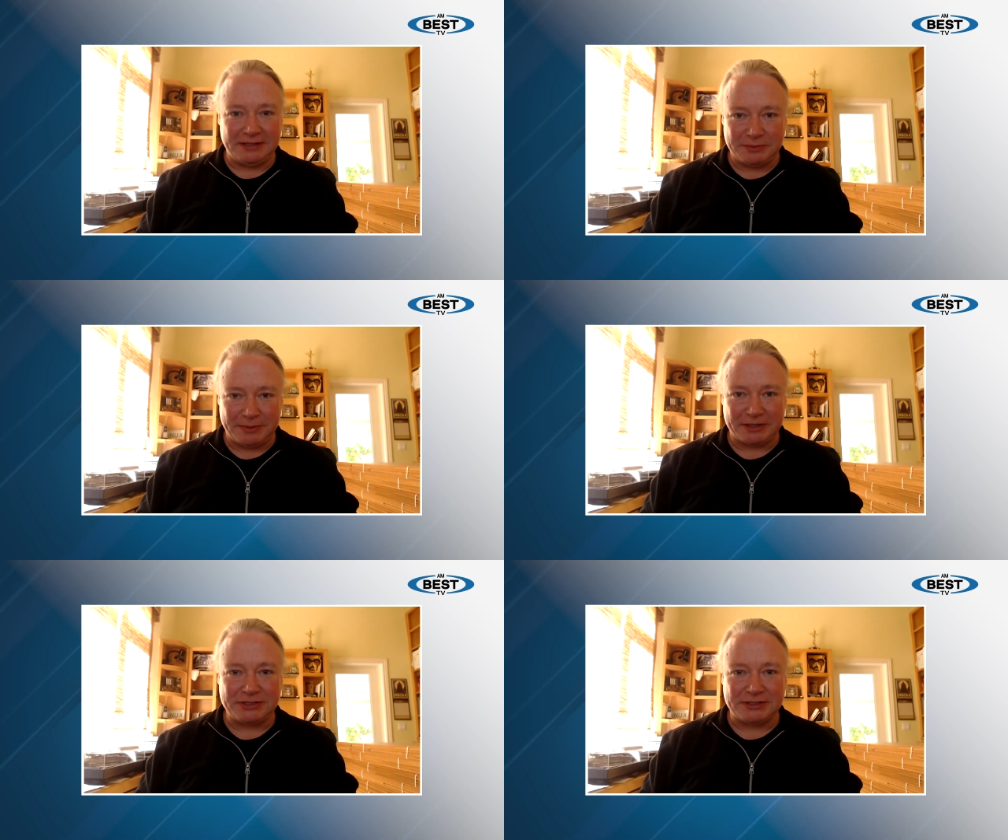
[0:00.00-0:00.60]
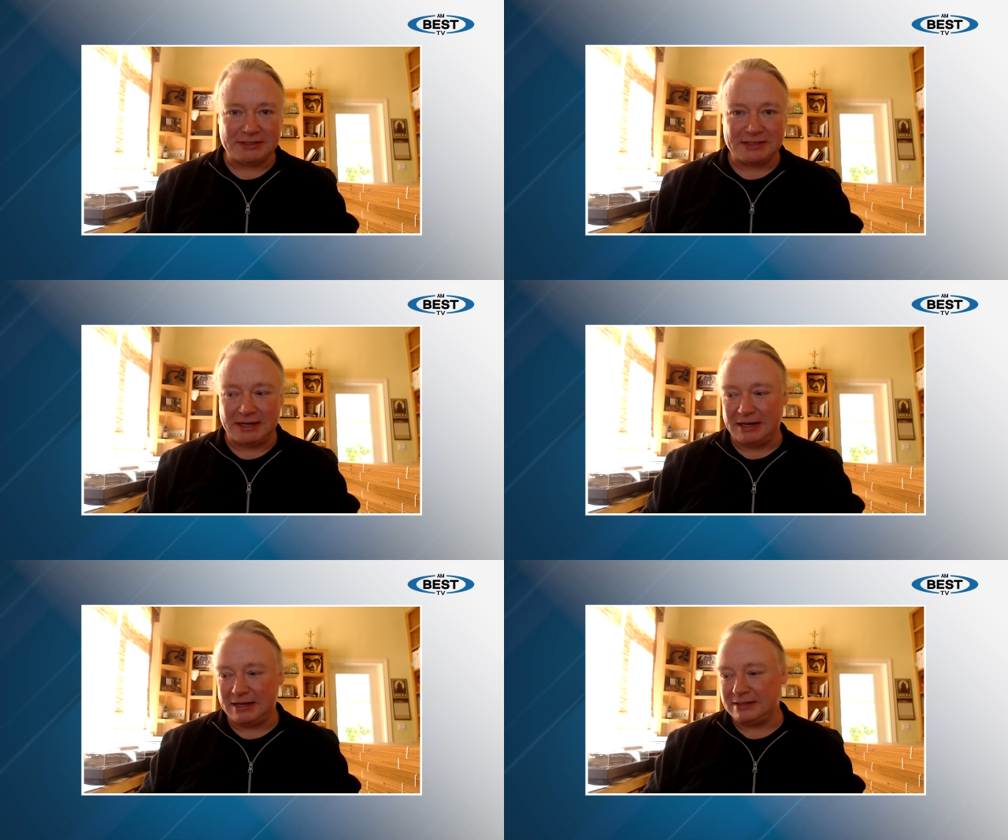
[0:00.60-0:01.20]
inspections,
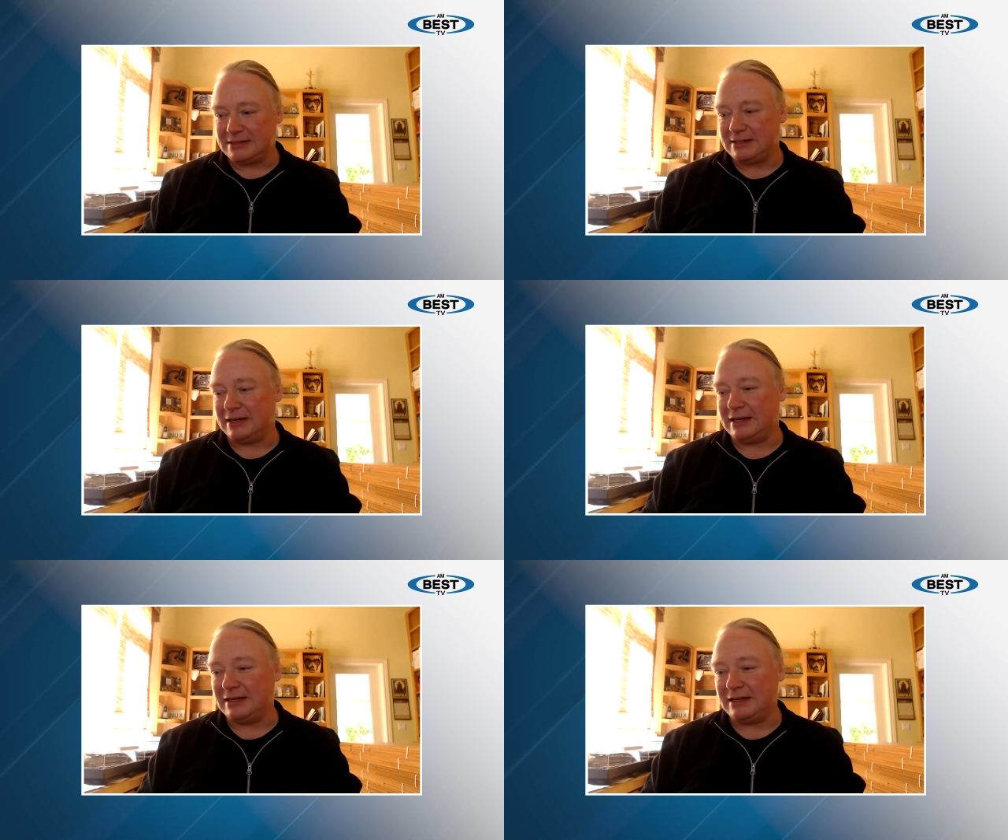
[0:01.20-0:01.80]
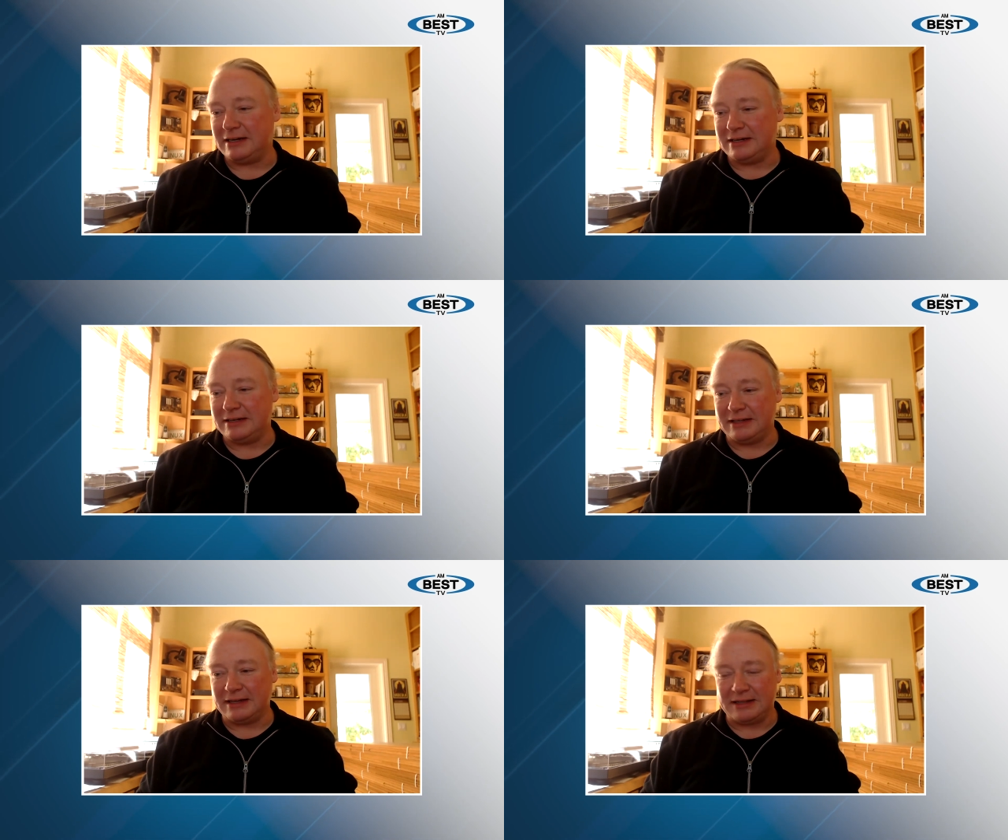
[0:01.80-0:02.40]
and
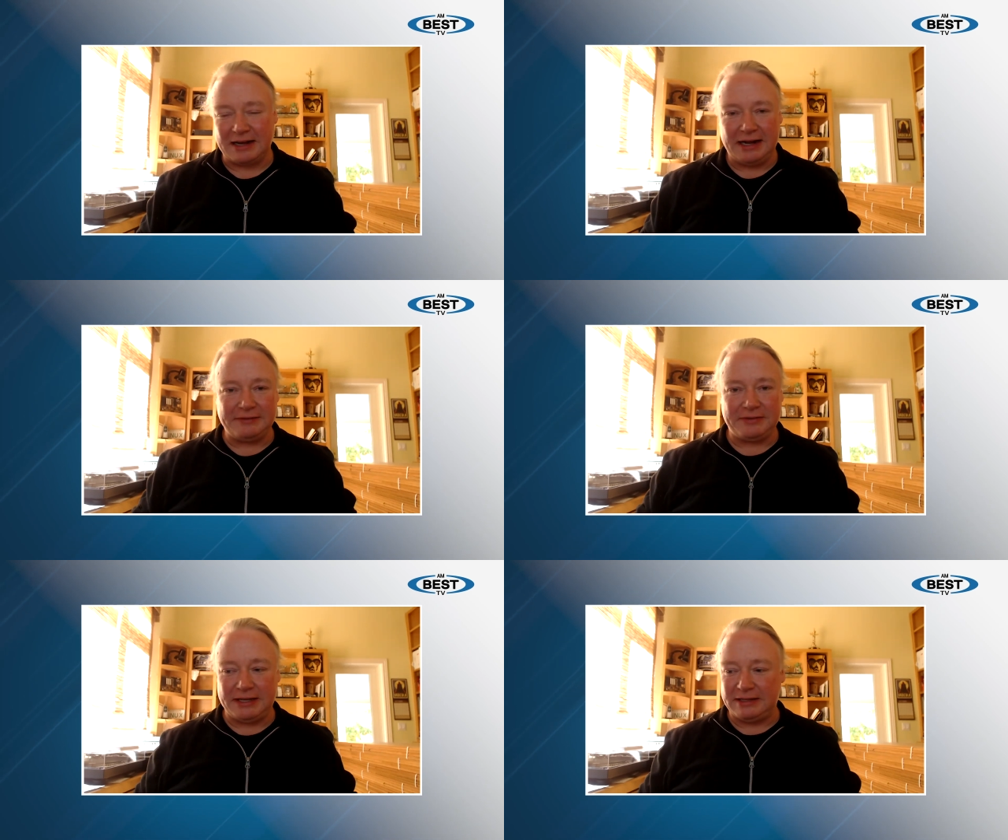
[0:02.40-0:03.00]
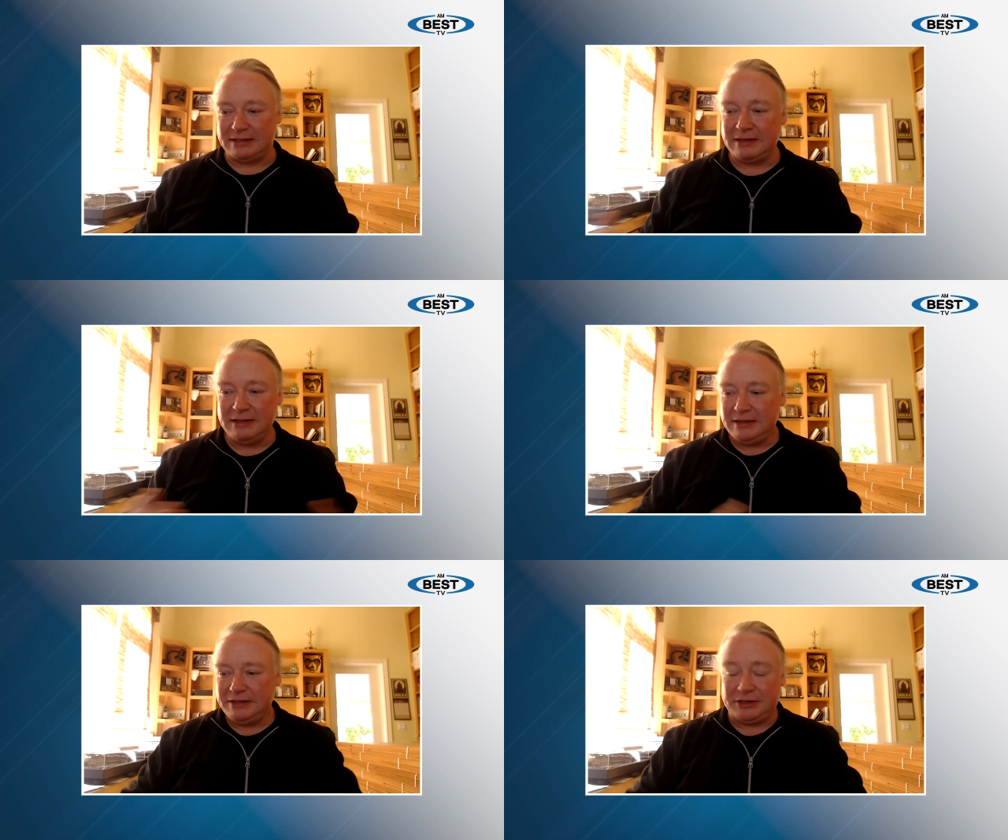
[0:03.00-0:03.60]
the kind of thing that
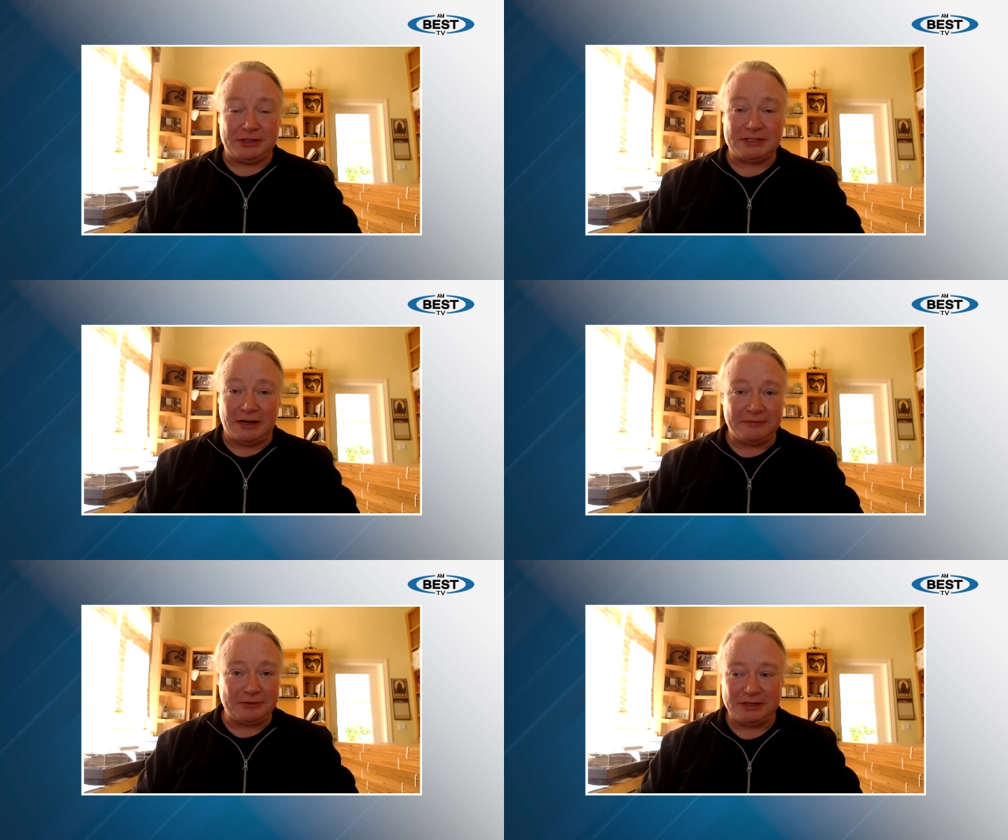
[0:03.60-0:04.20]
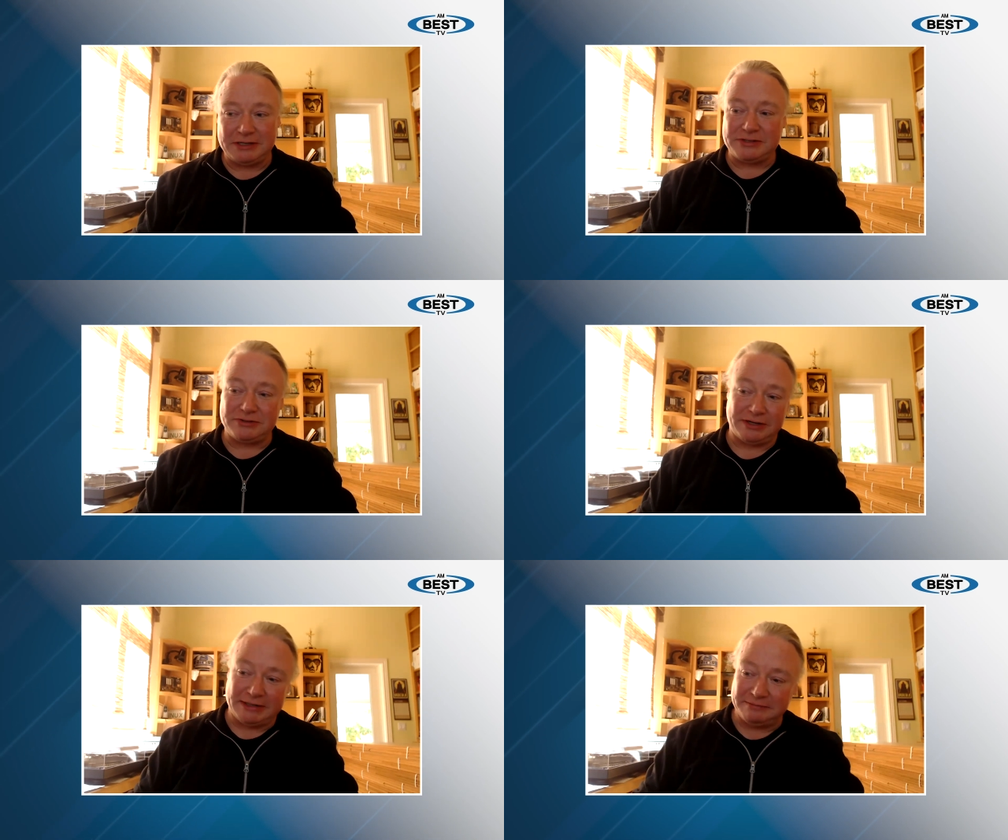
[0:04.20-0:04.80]
the software
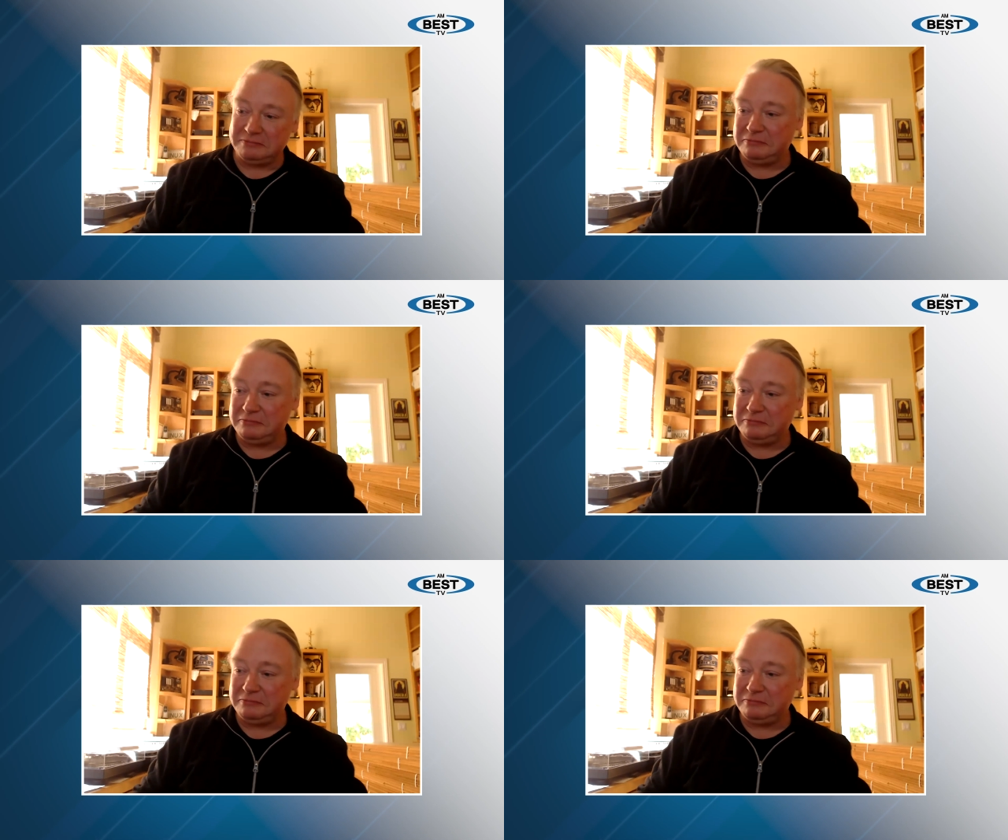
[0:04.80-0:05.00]
industry,